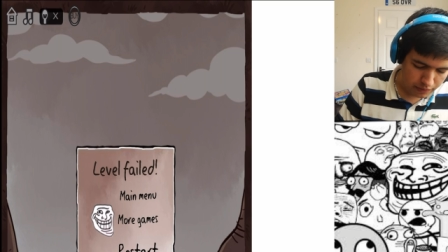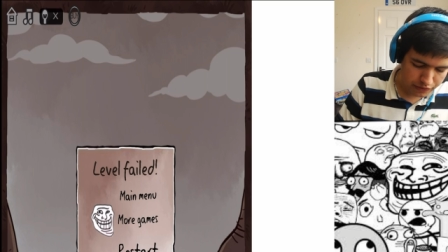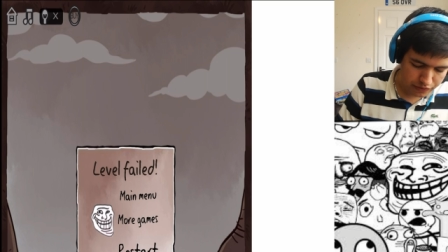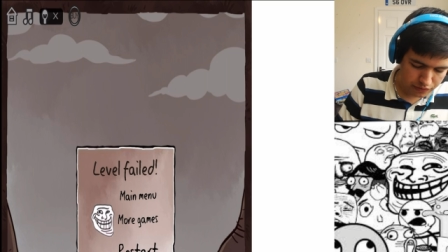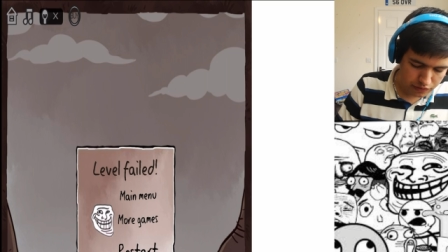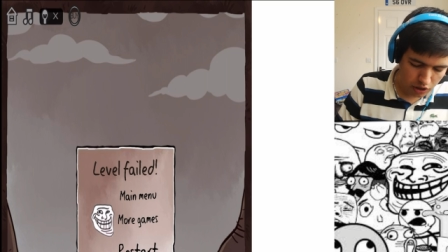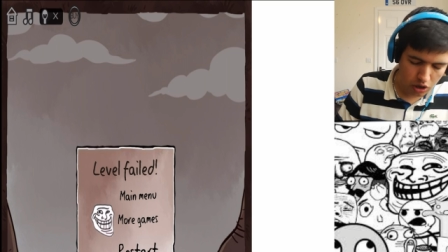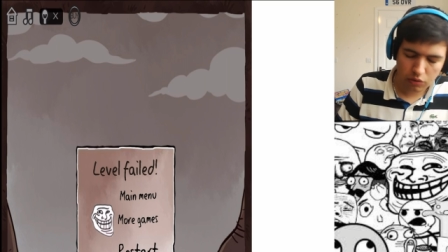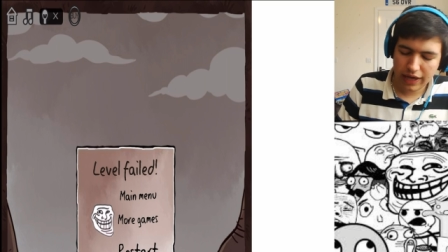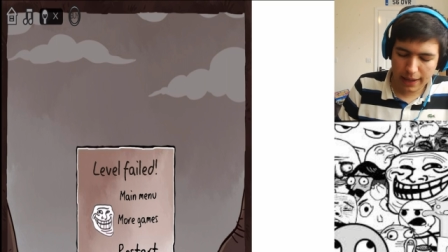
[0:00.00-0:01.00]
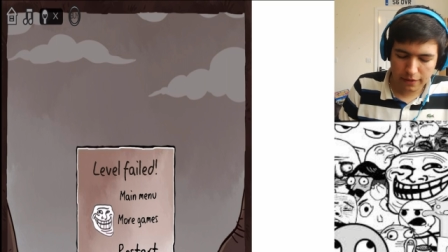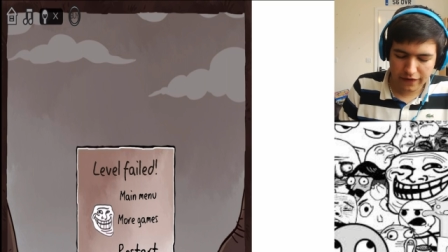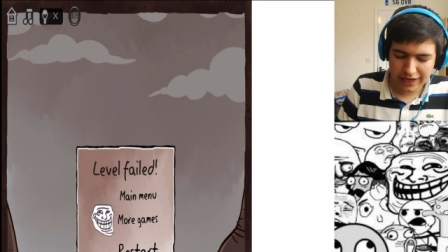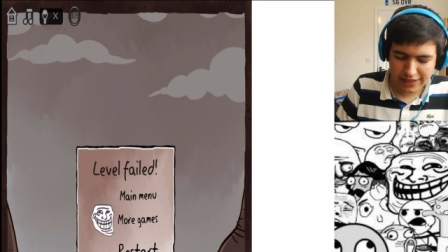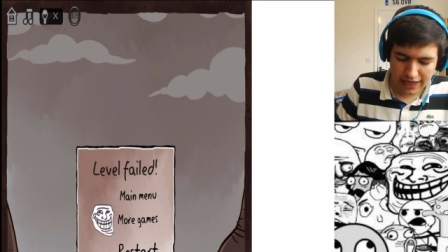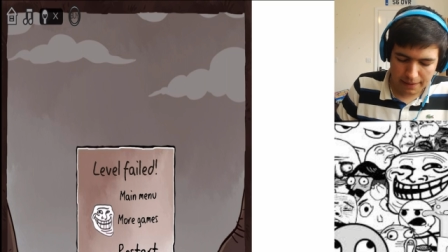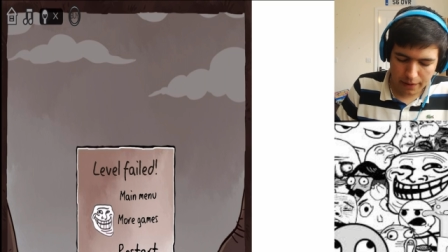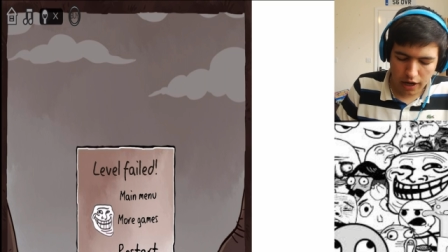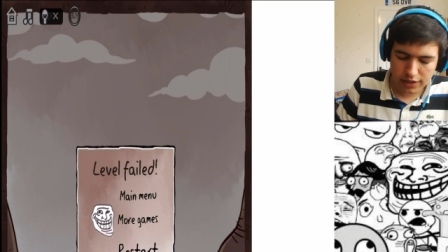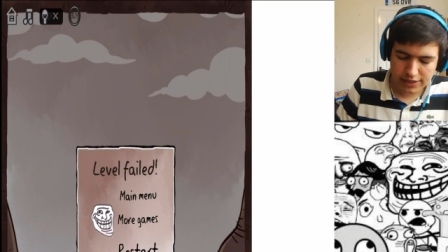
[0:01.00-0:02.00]
But the whole game of it is to
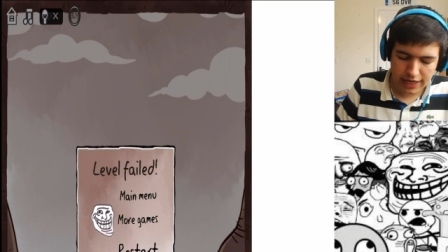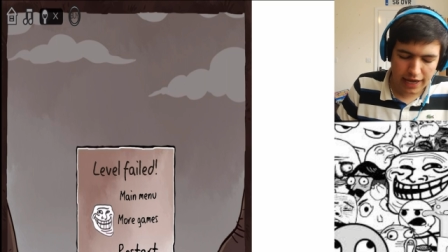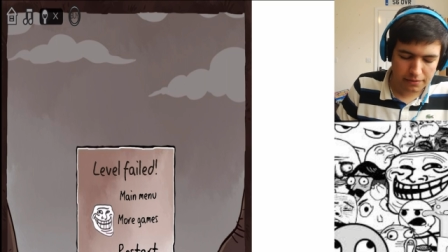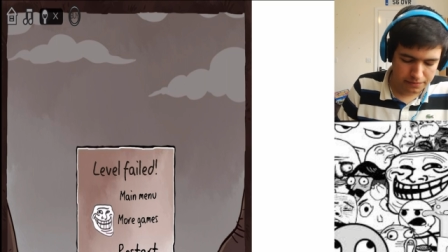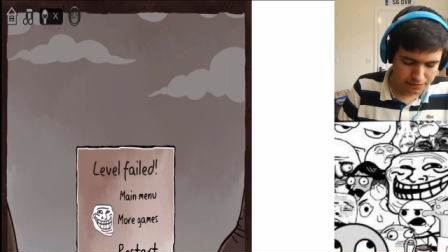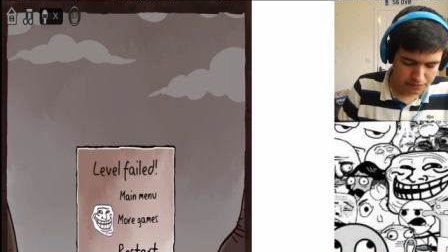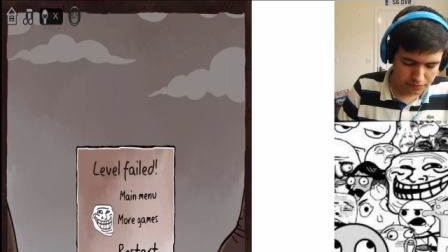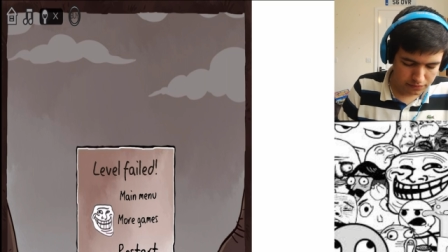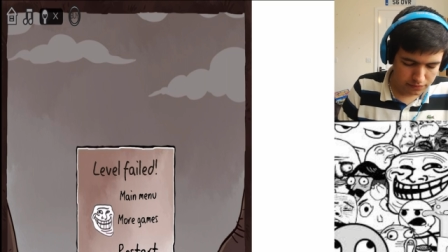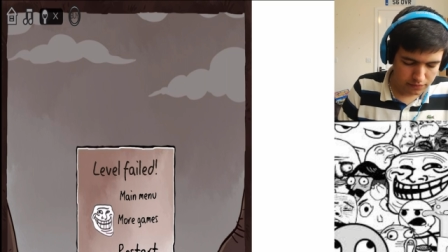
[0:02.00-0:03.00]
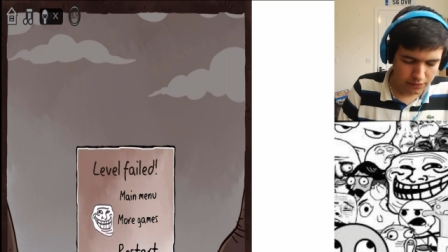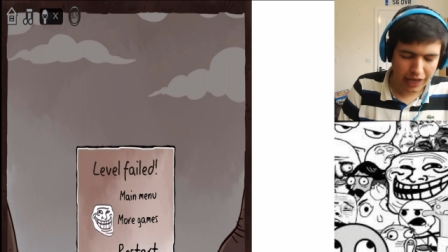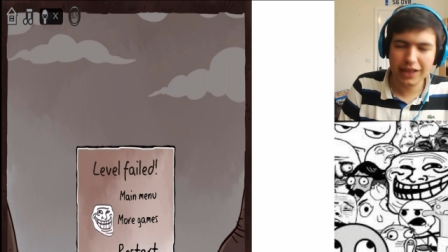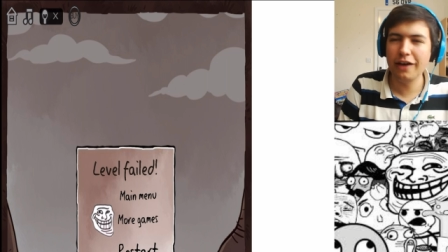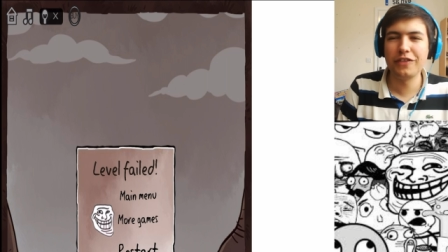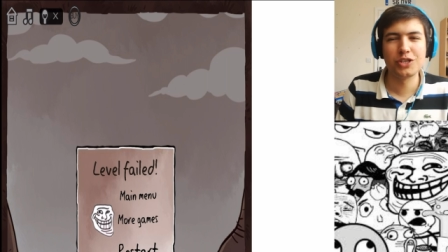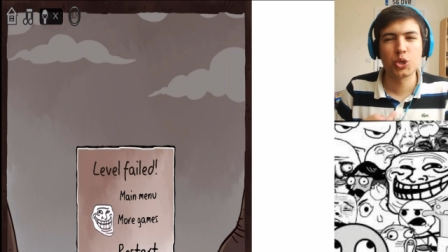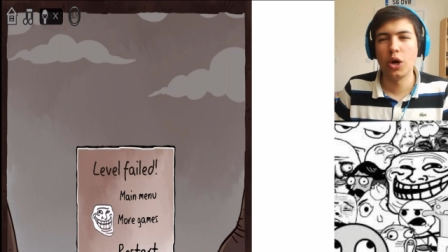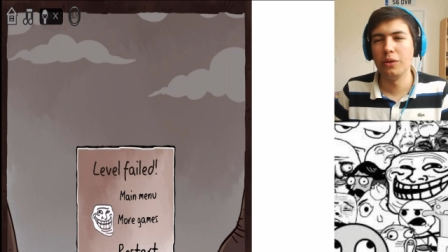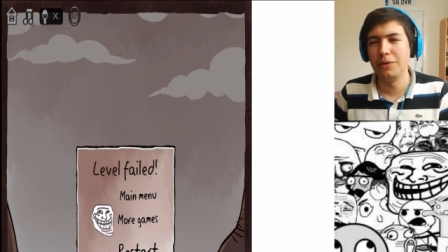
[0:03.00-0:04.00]
get past it. I love the
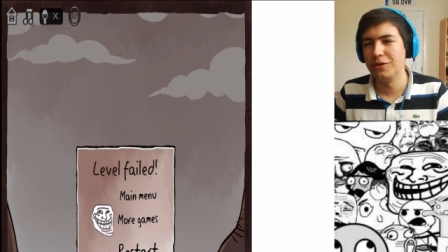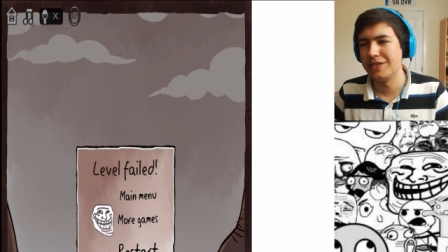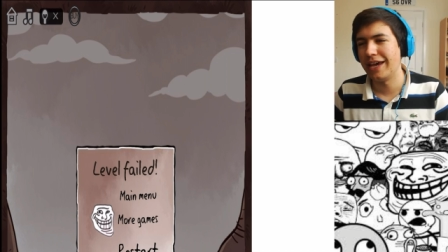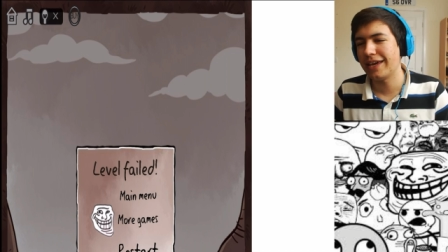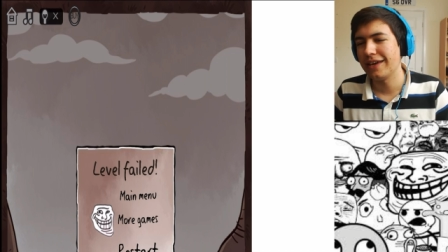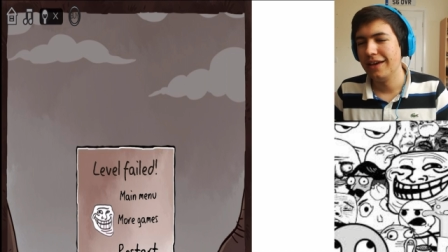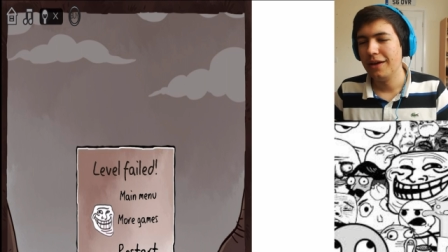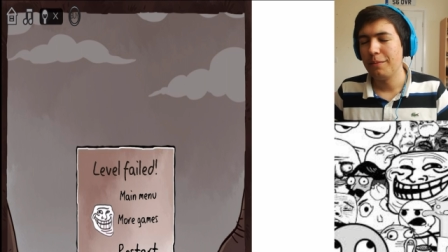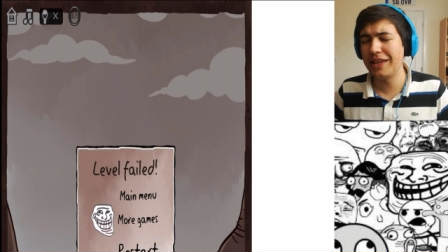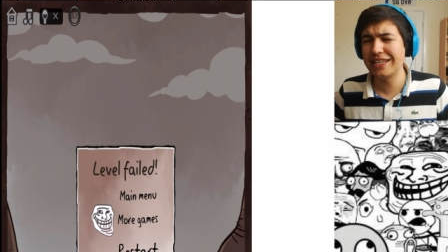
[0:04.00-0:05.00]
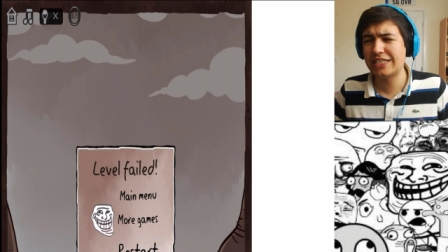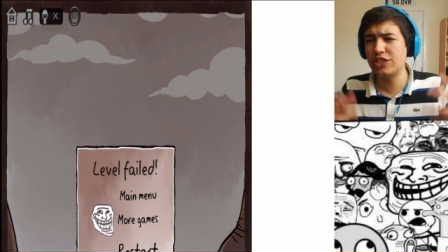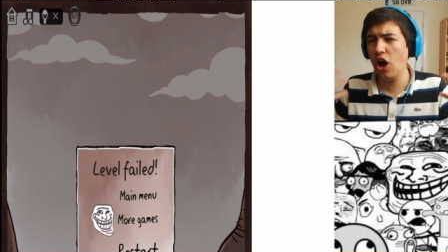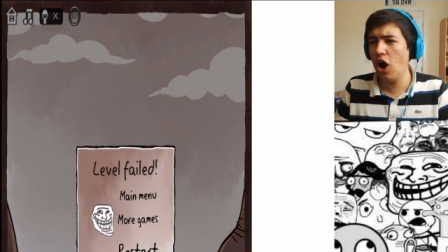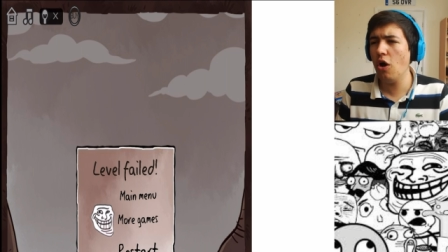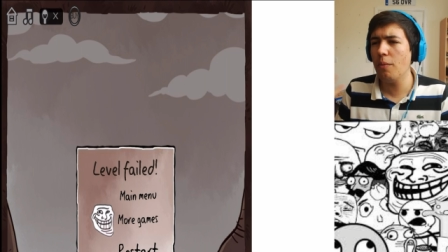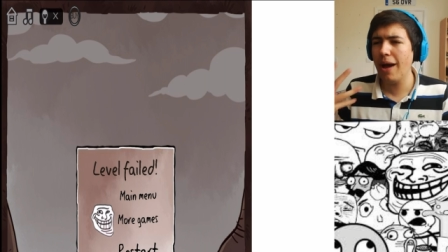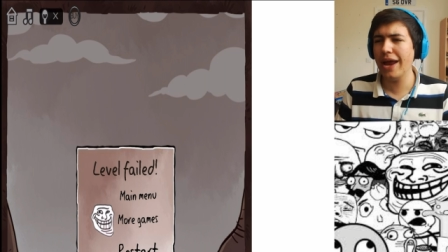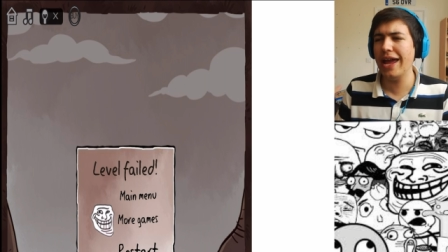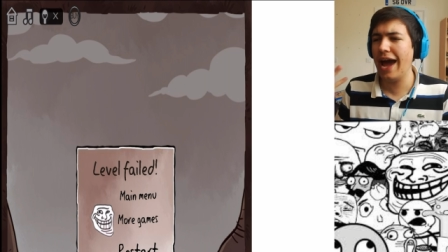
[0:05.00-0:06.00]
troll music. But there's so
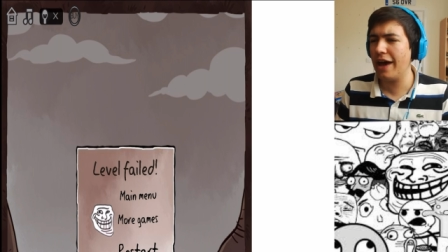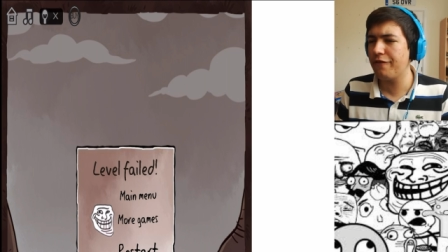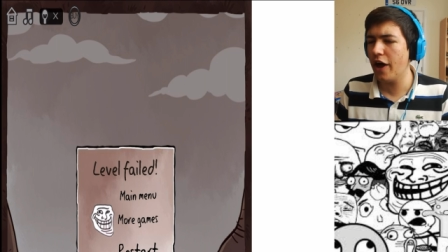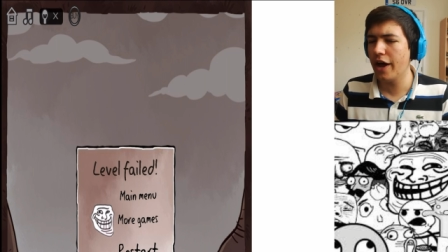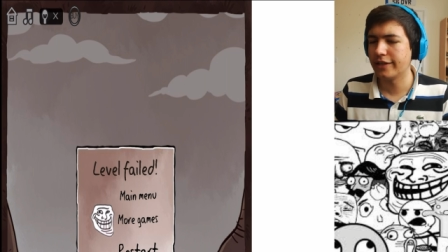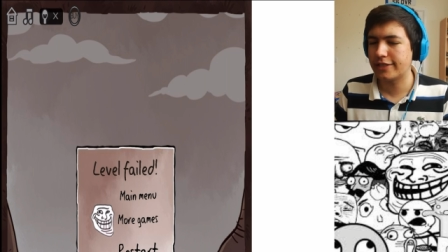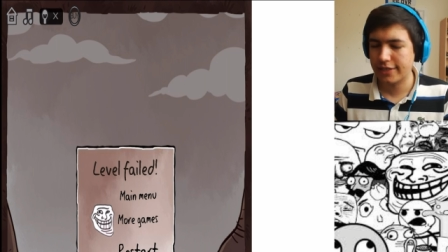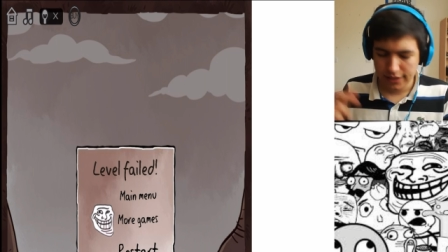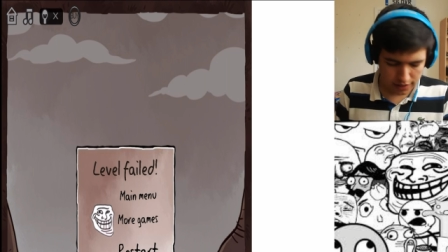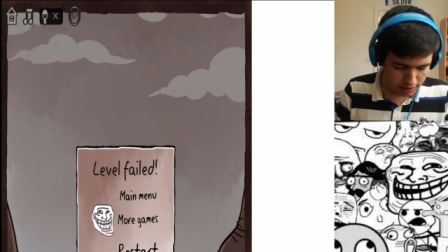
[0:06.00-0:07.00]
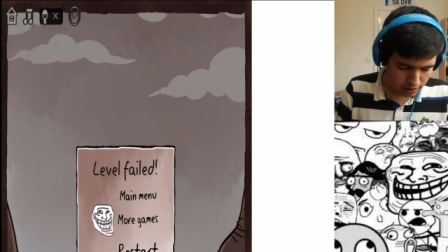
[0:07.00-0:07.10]
many adverts!